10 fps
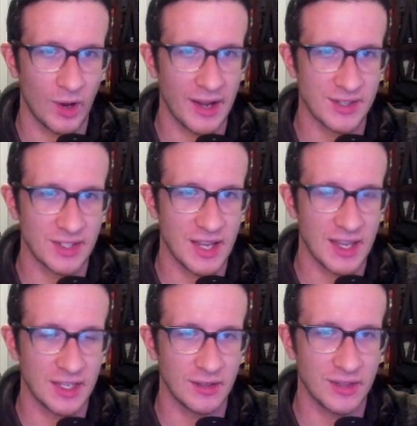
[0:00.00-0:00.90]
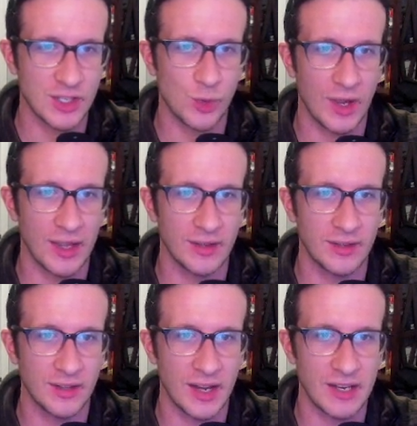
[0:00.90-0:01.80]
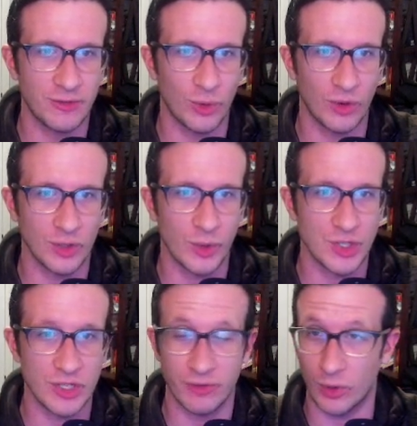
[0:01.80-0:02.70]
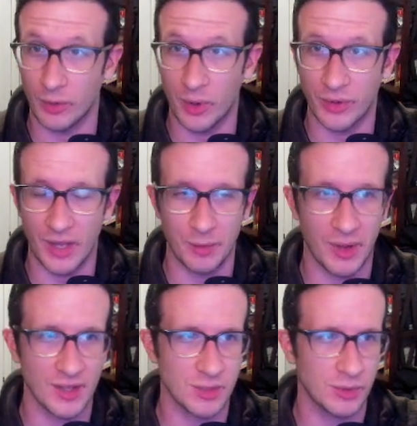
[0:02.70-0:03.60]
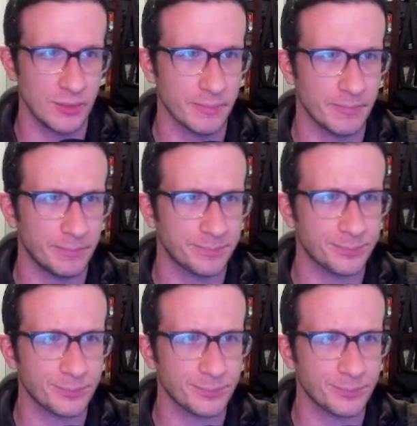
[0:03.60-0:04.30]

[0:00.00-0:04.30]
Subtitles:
and white has to take it. This way, knight e4 and queen g4 are both not possible.